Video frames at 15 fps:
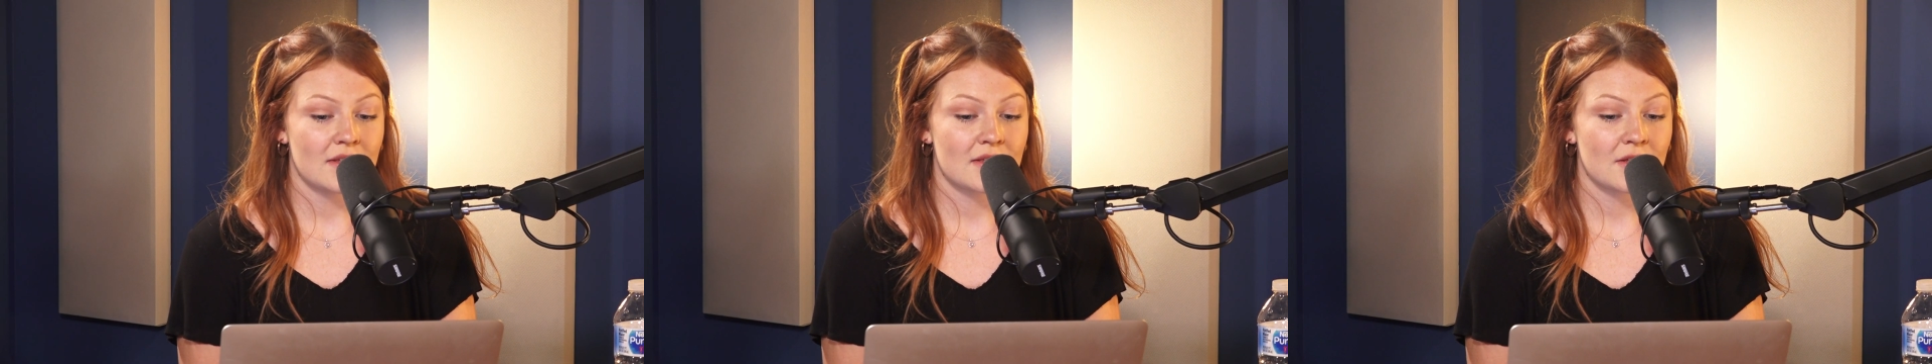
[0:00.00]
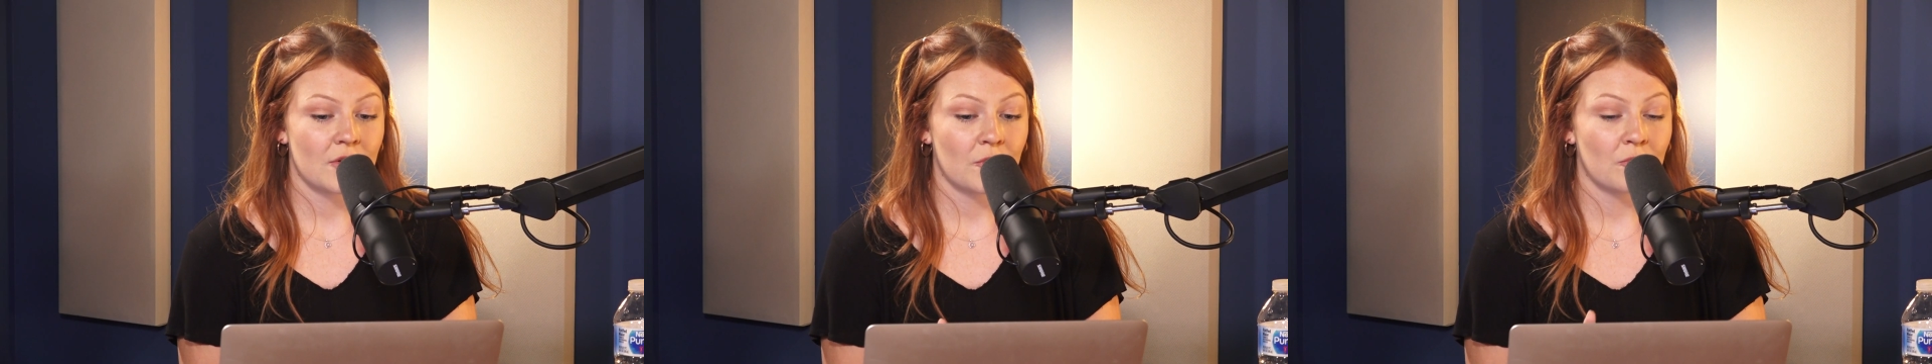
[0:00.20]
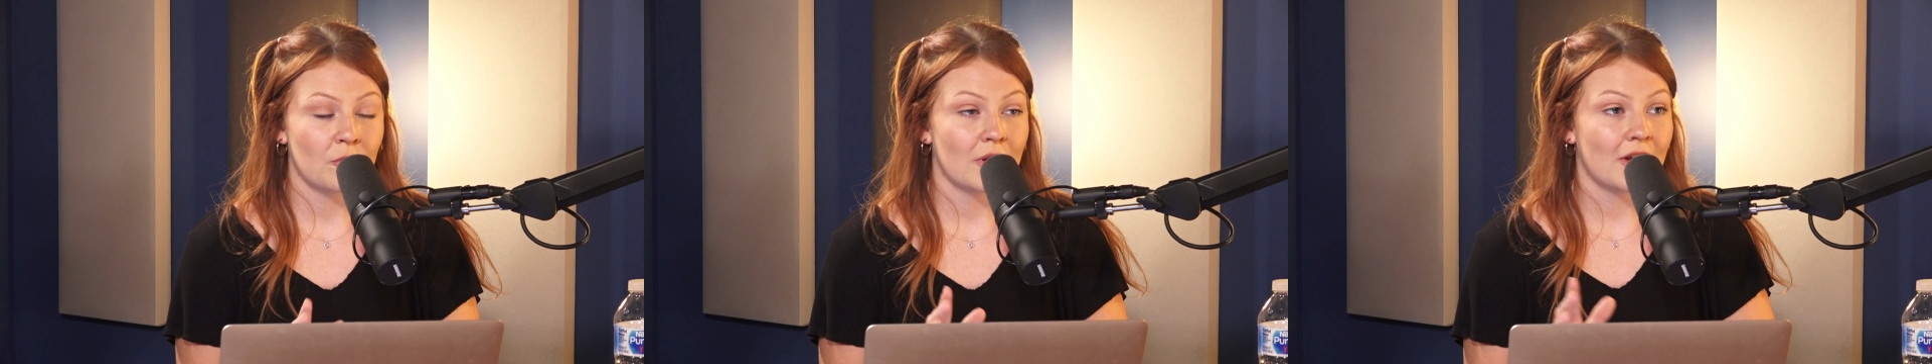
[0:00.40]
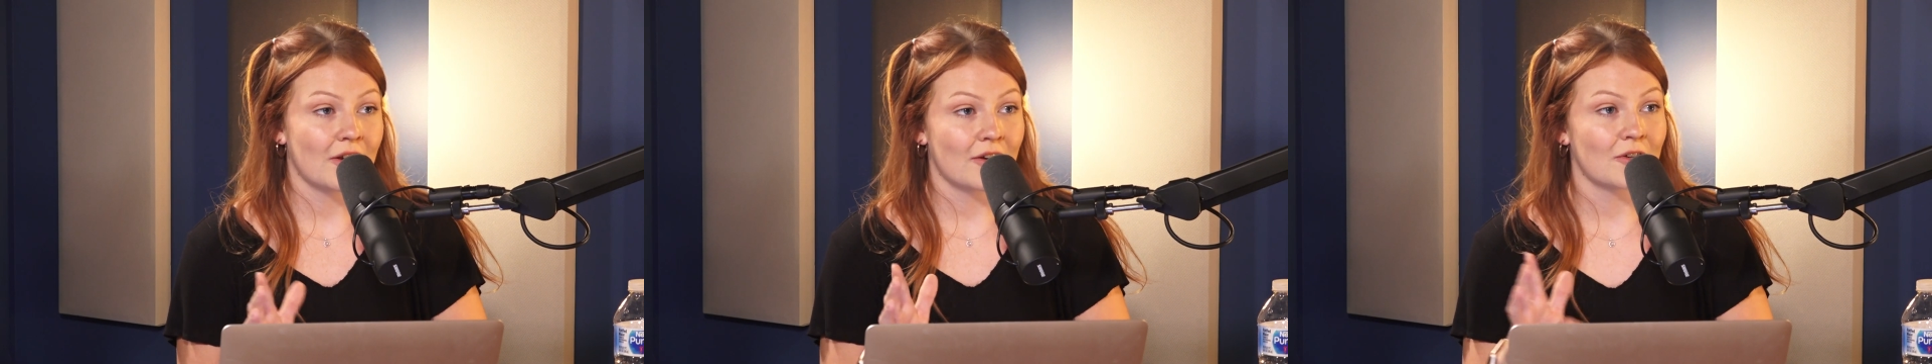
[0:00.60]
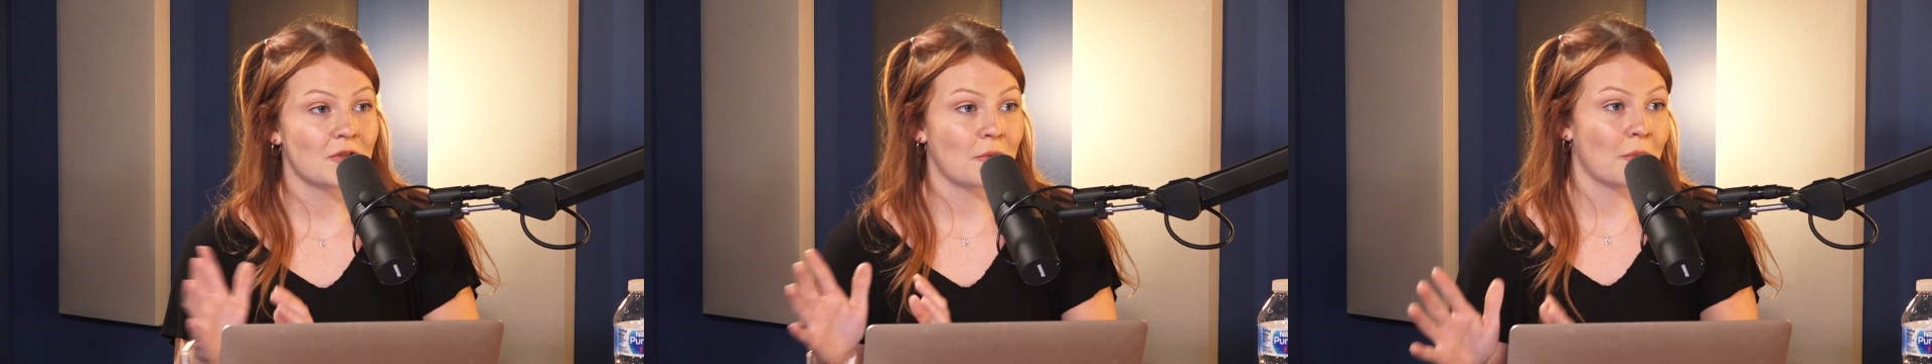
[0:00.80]
this
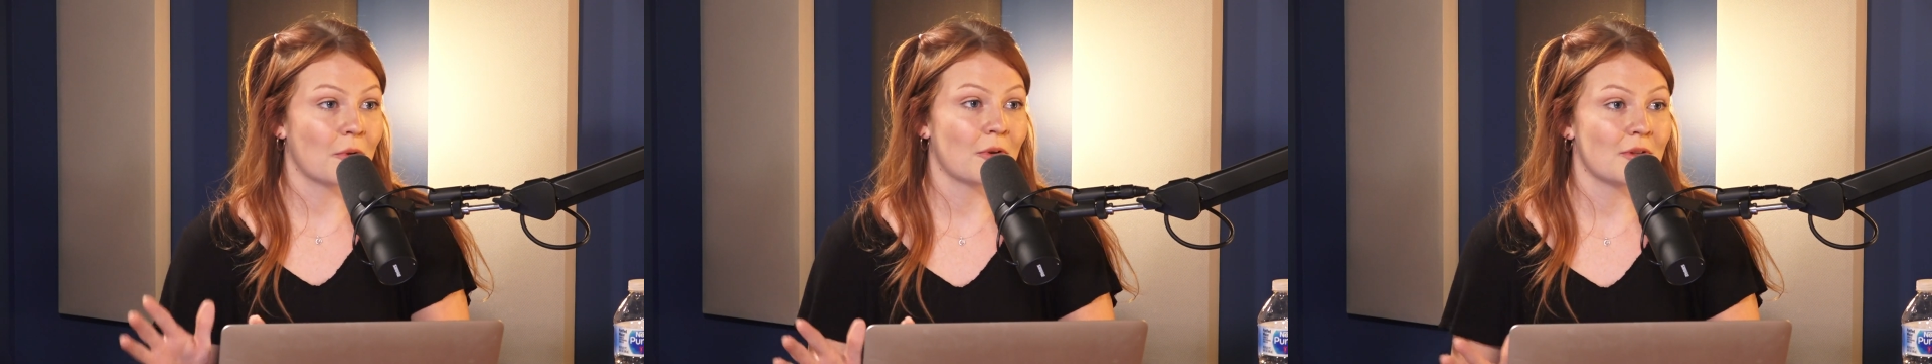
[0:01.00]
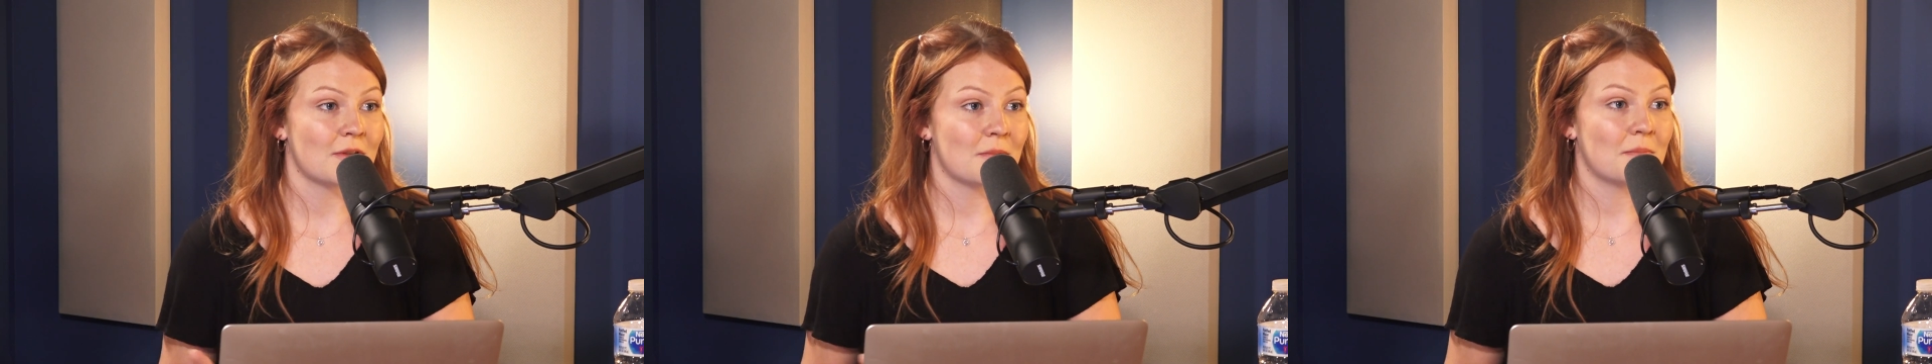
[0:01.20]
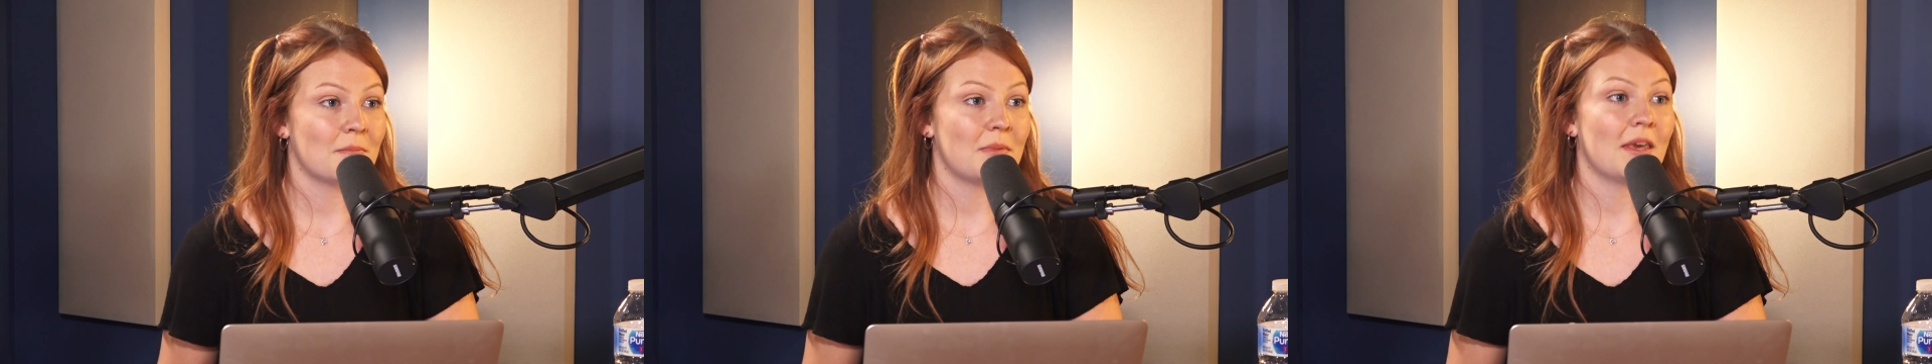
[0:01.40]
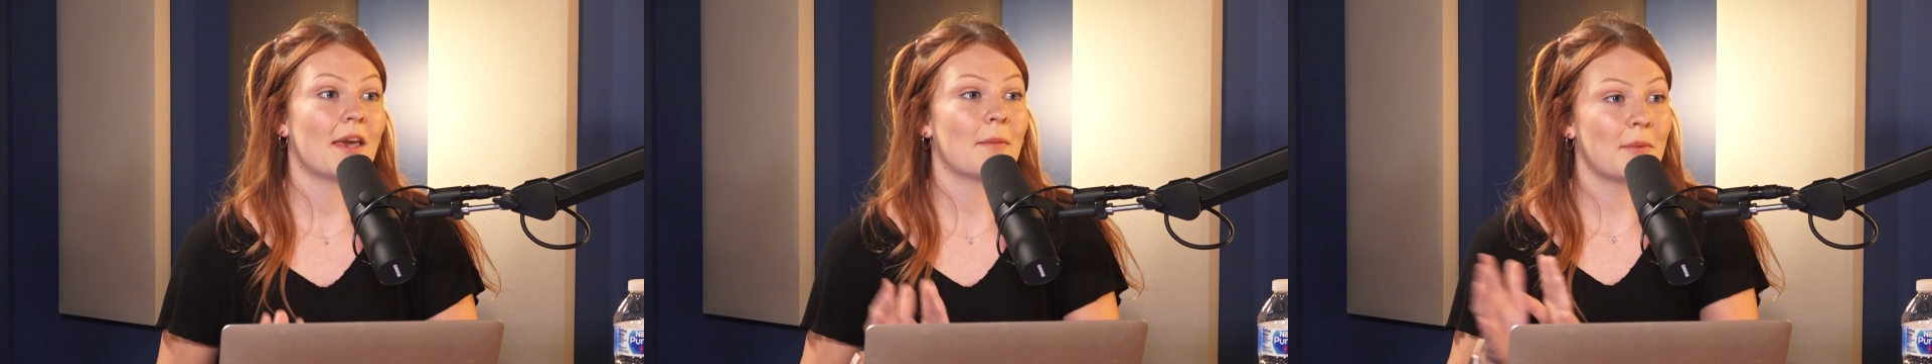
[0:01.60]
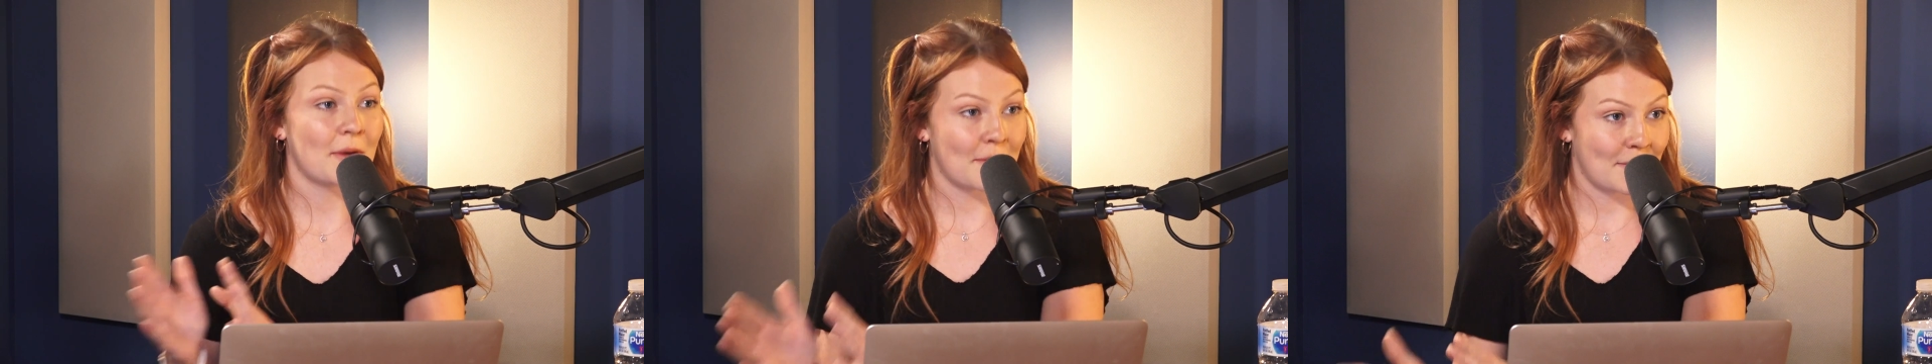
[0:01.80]
career towards
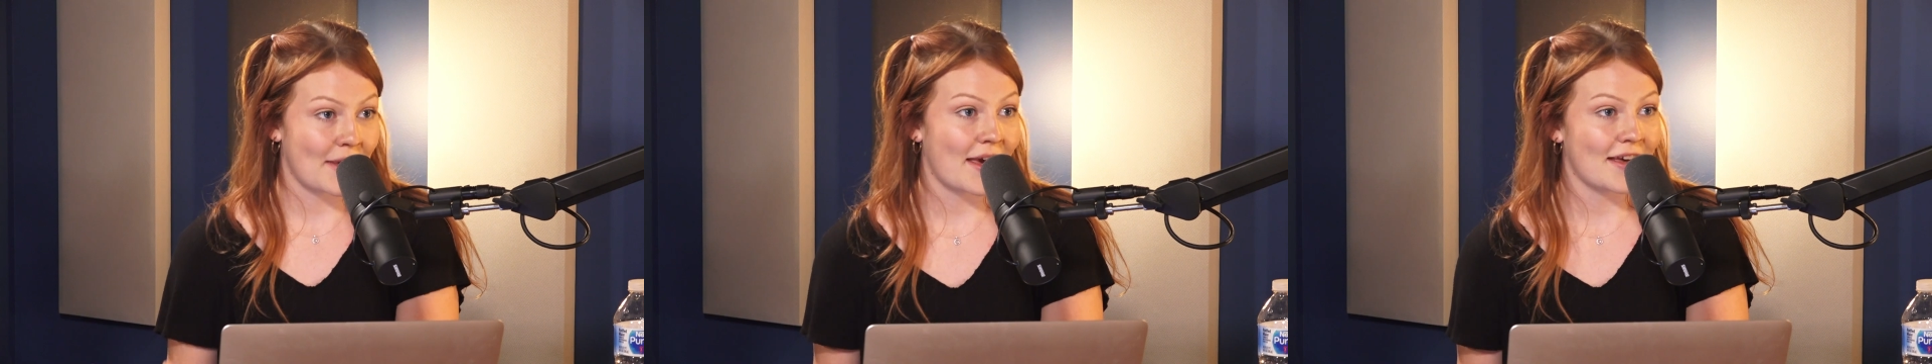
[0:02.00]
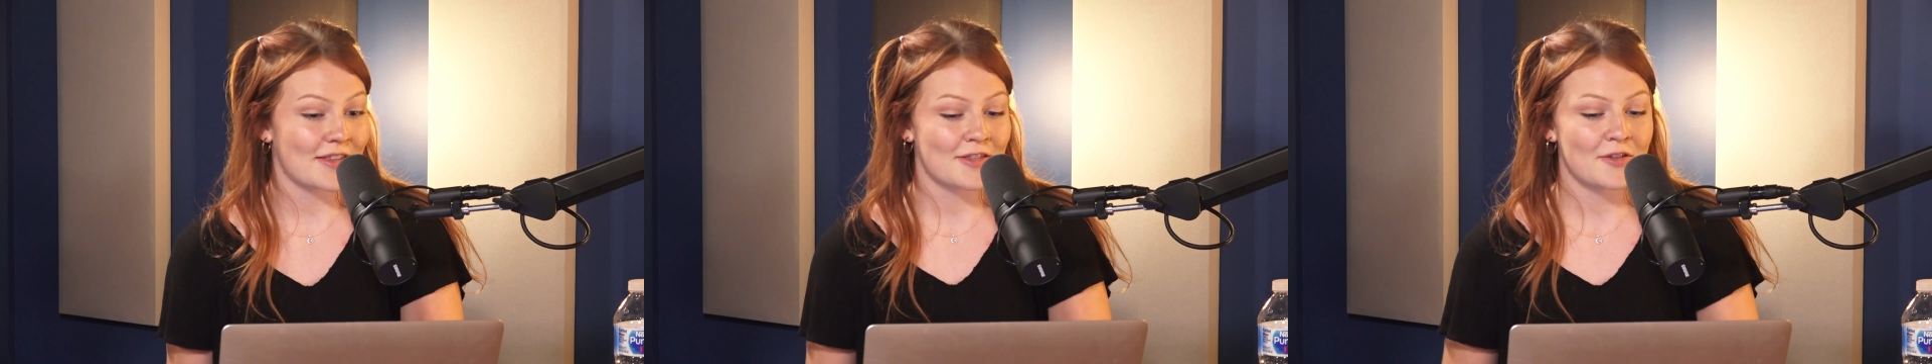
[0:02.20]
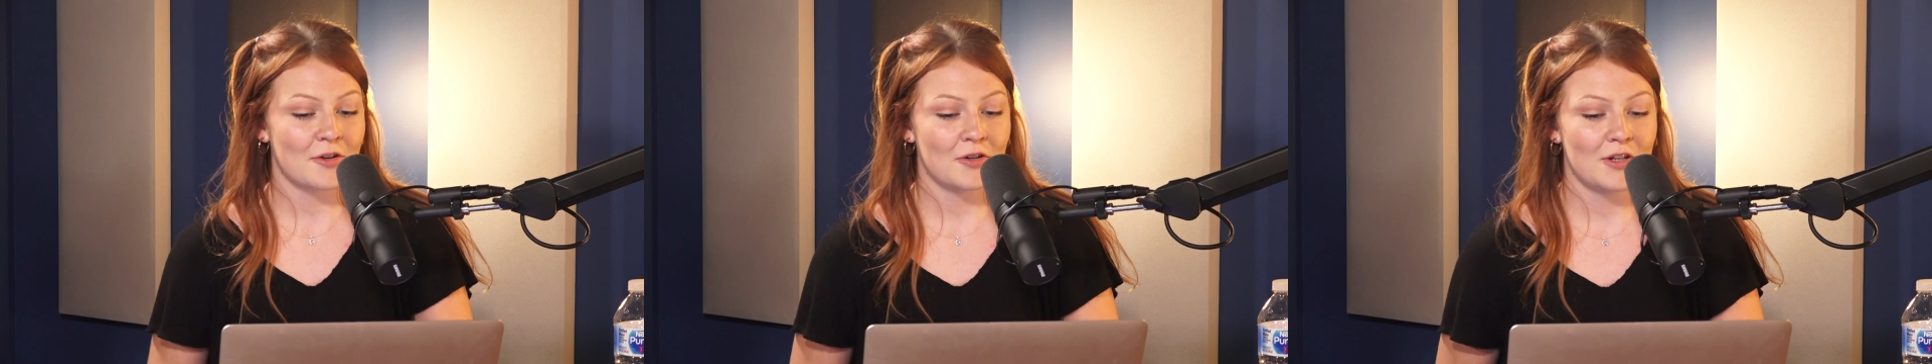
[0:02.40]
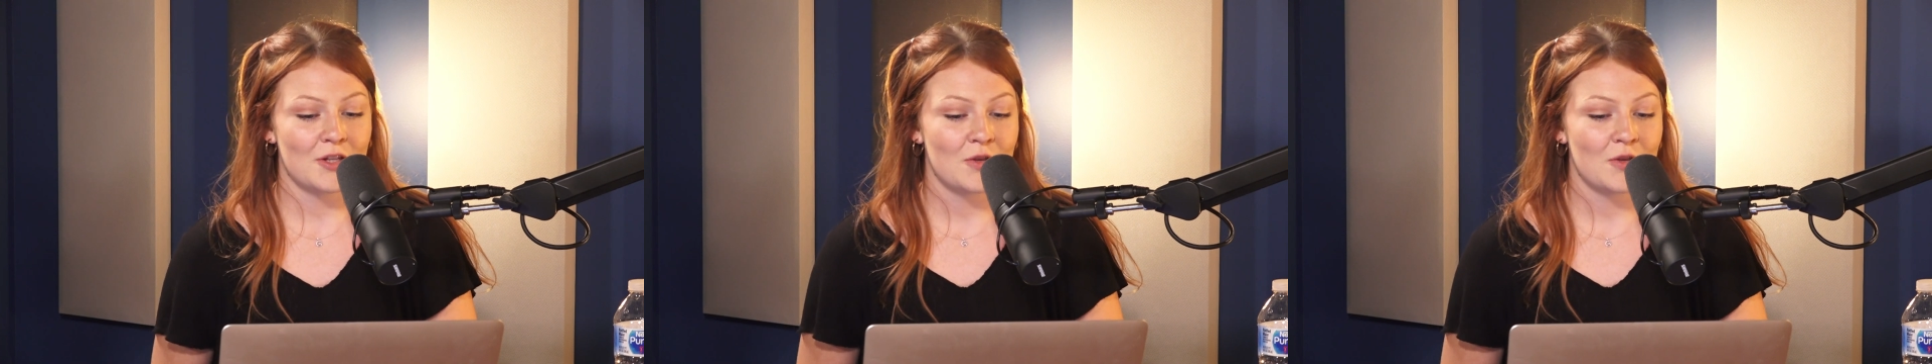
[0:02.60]
becoming a pastor,